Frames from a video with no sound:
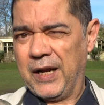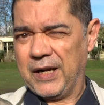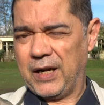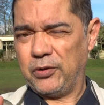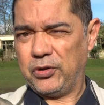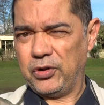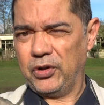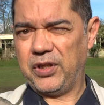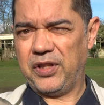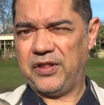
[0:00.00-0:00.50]
Now
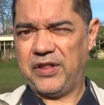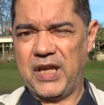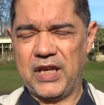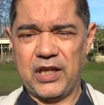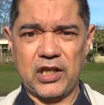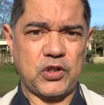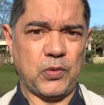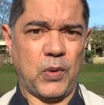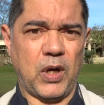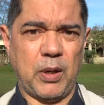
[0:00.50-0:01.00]
the other
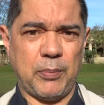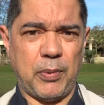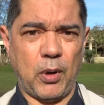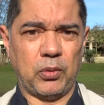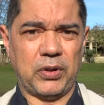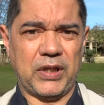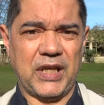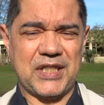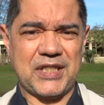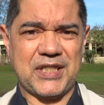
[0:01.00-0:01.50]
thing as well
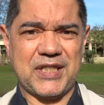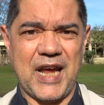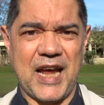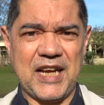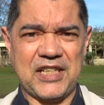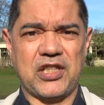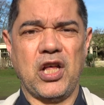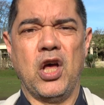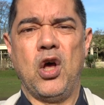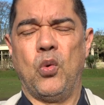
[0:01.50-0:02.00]
about this
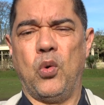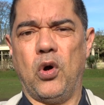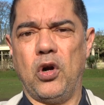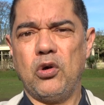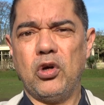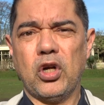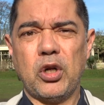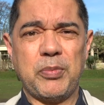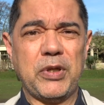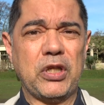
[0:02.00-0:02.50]
test, what
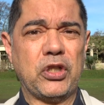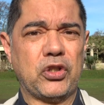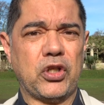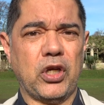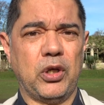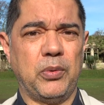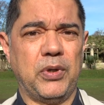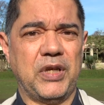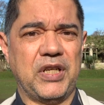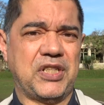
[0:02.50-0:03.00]
I'm going to be
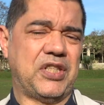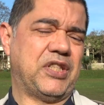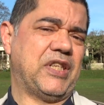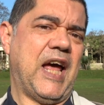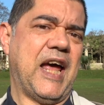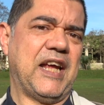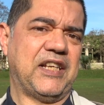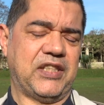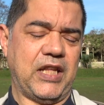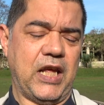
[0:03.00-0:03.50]
doing is
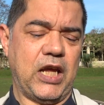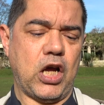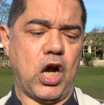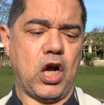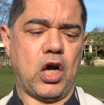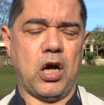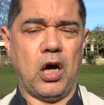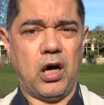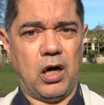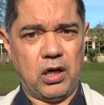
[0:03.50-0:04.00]
testing
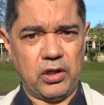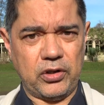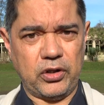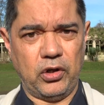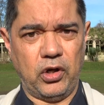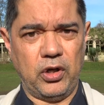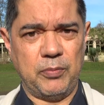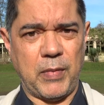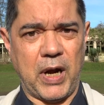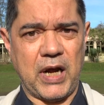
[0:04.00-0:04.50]

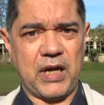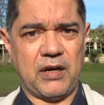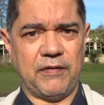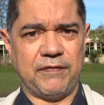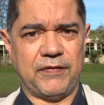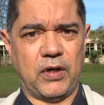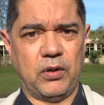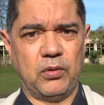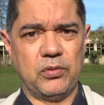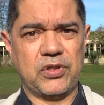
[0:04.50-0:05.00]
cardioid
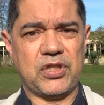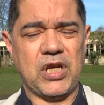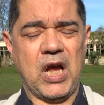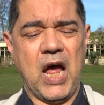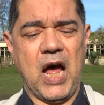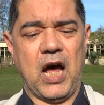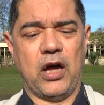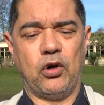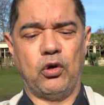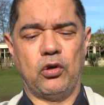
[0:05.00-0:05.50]
microphones
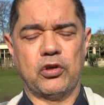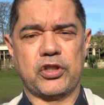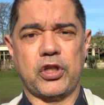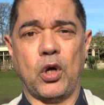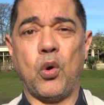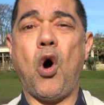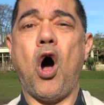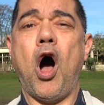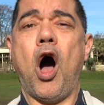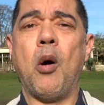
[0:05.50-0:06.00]
and
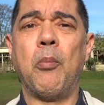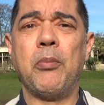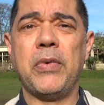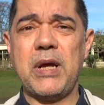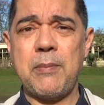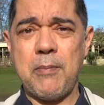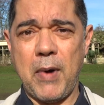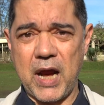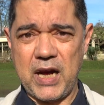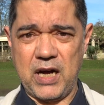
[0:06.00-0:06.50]
also
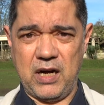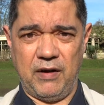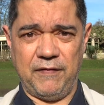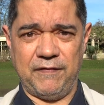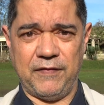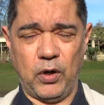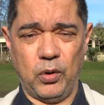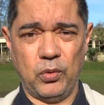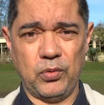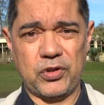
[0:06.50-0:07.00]
Omni
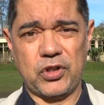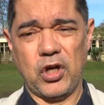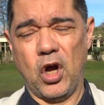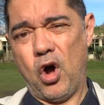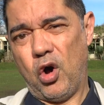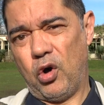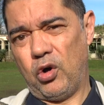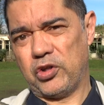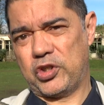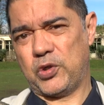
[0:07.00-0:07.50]
microphones.
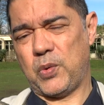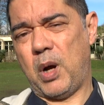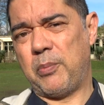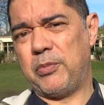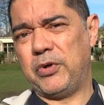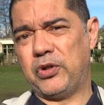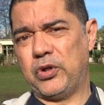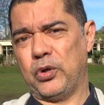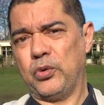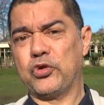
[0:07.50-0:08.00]
Also I'll
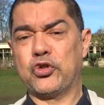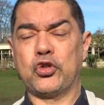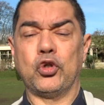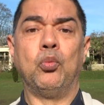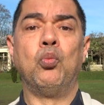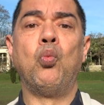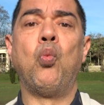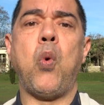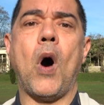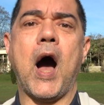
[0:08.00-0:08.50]
be doing
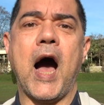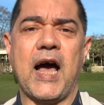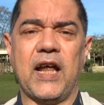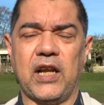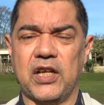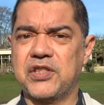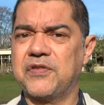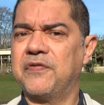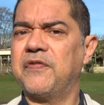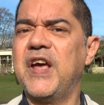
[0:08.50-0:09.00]
some
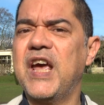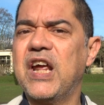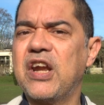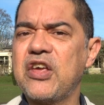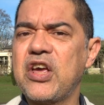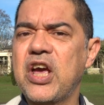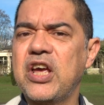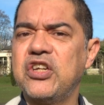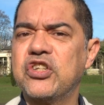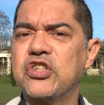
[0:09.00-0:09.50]
wireless
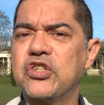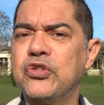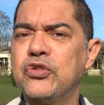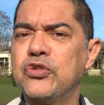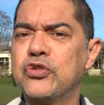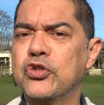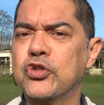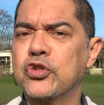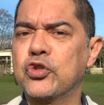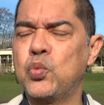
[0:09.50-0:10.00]

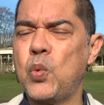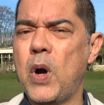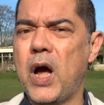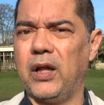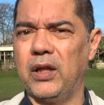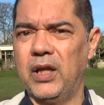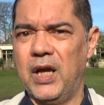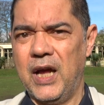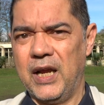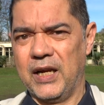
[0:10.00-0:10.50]
variations as
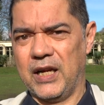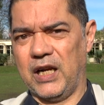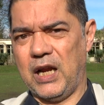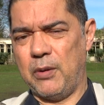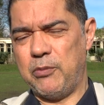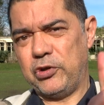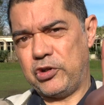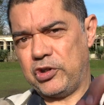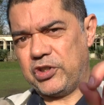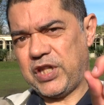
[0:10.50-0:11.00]
well. Now
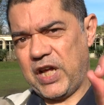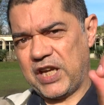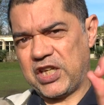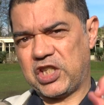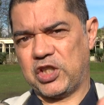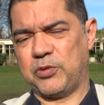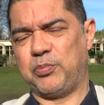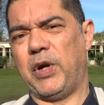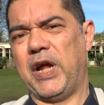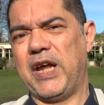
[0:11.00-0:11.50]
let me just
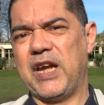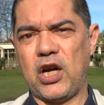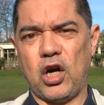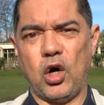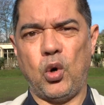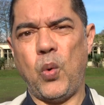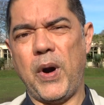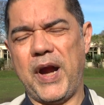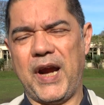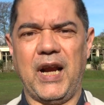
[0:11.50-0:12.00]
explain
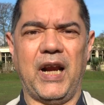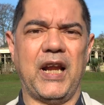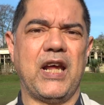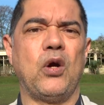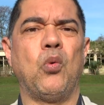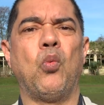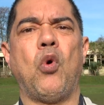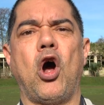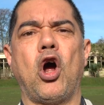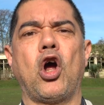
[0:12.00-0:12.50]
quickly
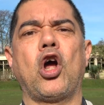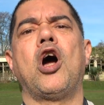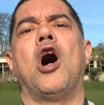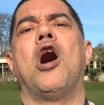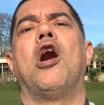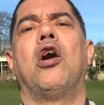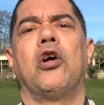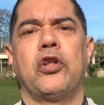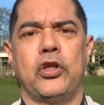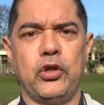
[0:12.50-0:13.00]
what
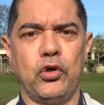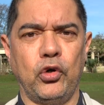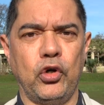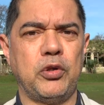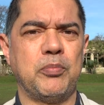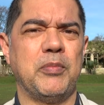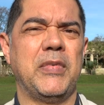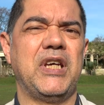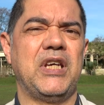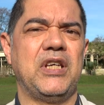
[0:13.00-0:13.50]

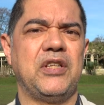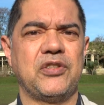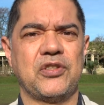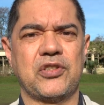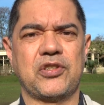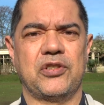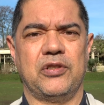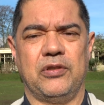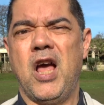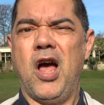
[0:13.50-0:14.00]
cardioid
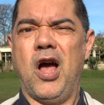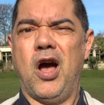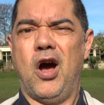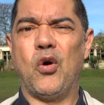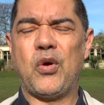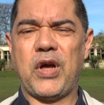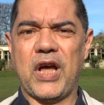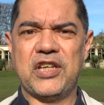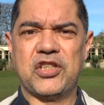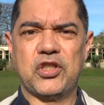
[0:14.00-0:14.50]
means.
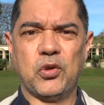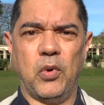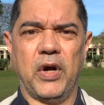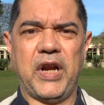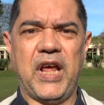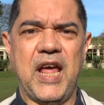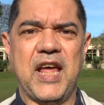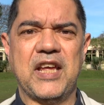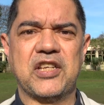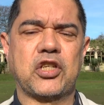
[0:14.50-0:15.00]
Okay, so what
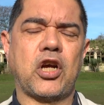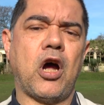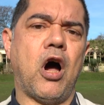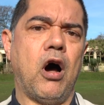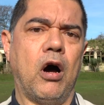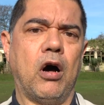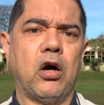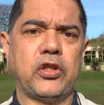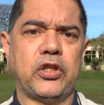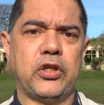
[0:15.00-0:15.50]
it is,
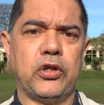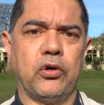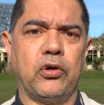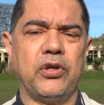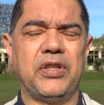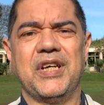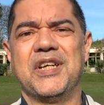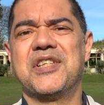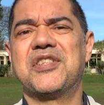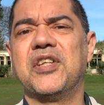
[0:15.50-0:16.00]

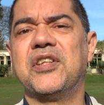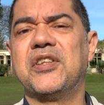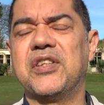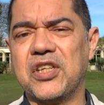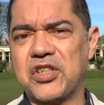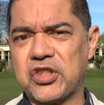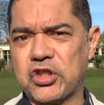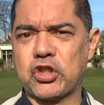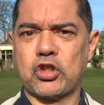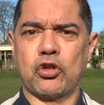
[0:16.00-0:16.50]
cardioid is the
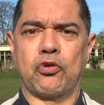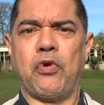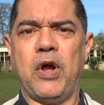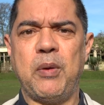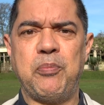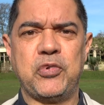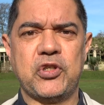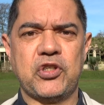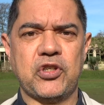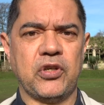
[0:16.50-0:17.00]

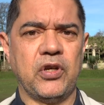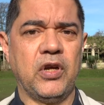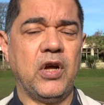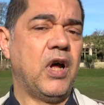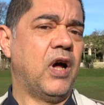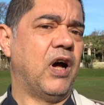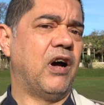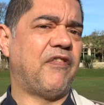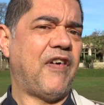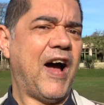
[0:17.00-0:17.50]
description
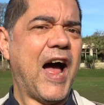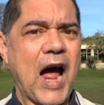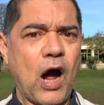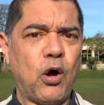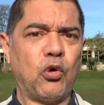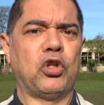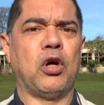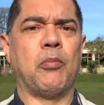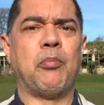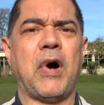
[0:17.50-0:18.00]
of
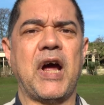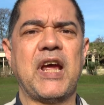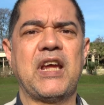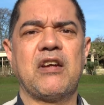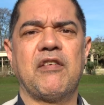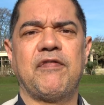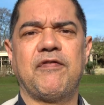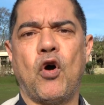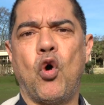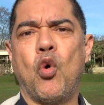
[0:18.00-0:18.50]
how the
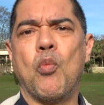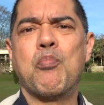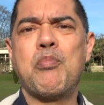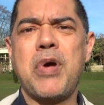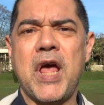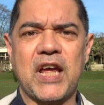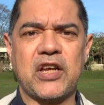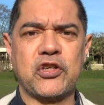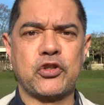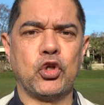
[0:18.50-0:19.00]
microphone
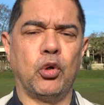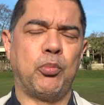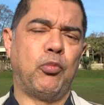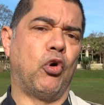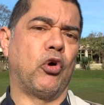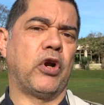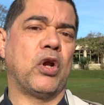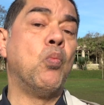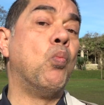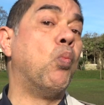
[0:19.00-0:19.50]
picks up
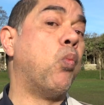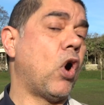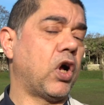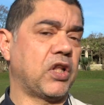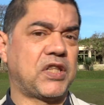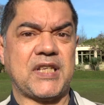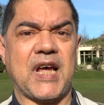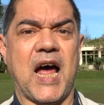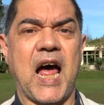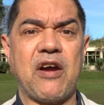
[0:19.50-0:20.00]
or in
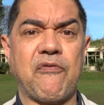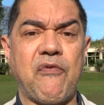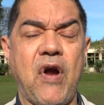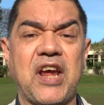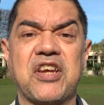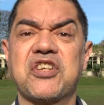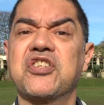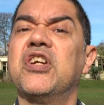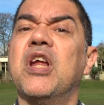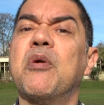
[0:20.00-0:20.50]
what
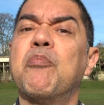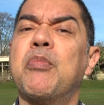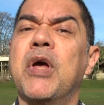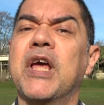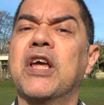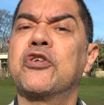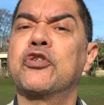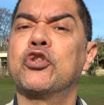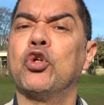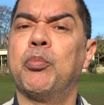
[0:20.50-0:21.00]
direction it
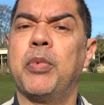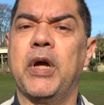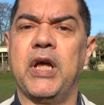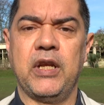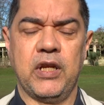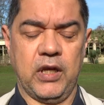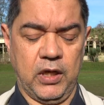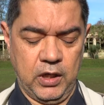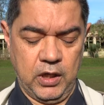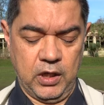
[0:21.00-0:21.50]
picks up in.